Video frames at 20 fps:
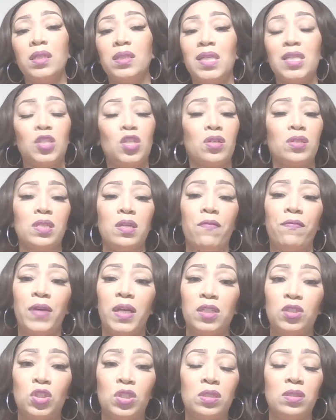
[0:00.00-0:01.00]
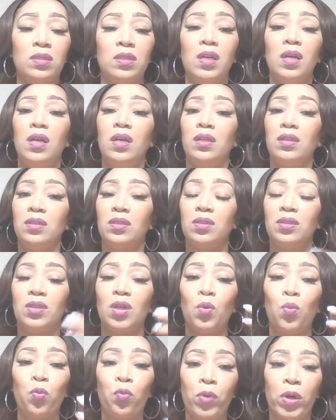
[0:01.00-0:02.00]
Get your salvation
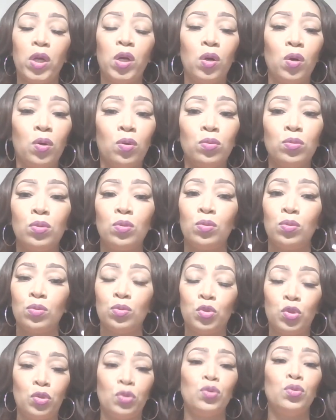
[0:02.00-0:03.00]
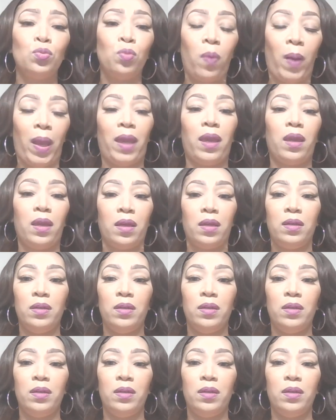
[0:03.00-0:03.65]
the real, true way.